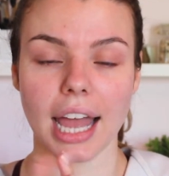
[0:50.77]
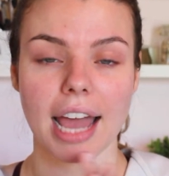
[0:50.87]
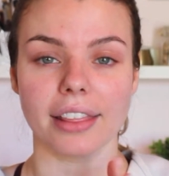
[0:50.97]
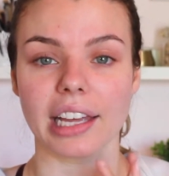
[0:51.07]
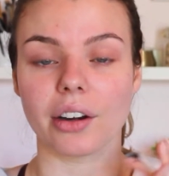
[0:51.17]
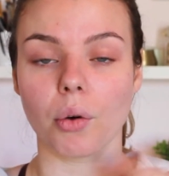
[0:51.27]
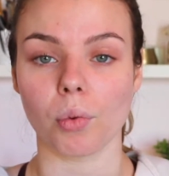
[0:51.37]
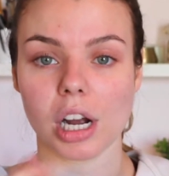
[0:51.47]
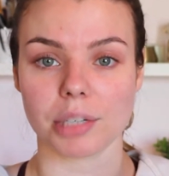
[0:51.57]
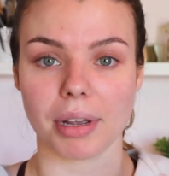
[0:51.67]
and then
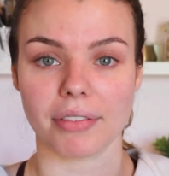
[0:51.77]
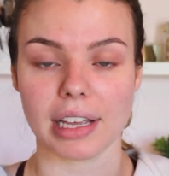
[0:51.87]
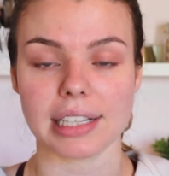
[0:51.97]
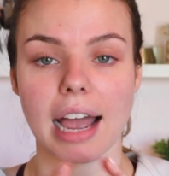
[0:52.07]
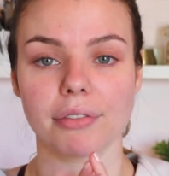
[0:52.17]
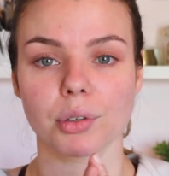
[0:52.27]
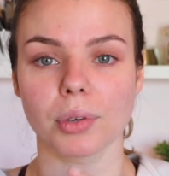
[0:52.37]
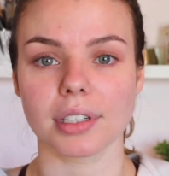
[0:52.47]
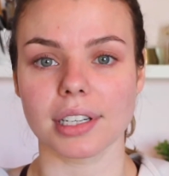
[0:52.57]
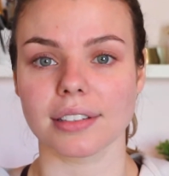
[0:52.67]
wash my face
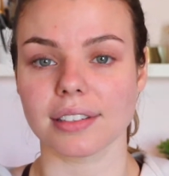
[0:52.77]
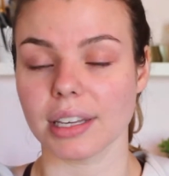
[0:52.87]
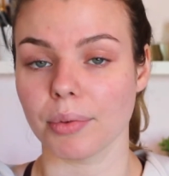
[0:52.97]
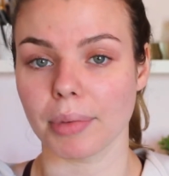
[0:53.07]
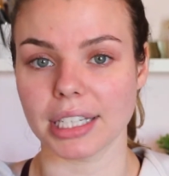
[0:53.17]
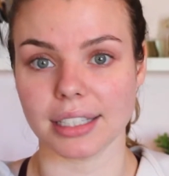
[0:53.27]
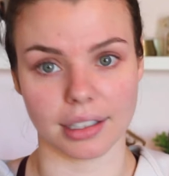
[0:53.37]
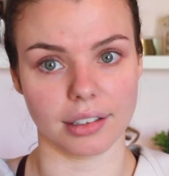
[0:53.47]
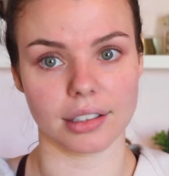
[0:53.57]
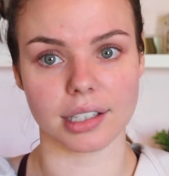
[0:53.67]
afterwards and see what my
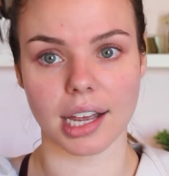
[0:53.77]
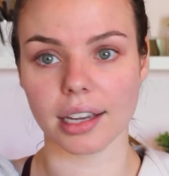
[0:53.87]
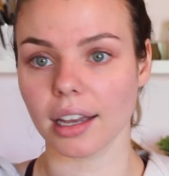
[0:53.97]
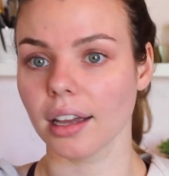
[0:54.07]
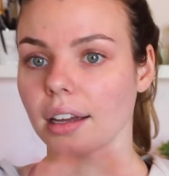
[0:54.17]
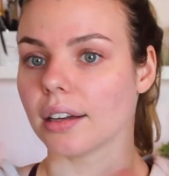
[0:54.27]
skin looks like.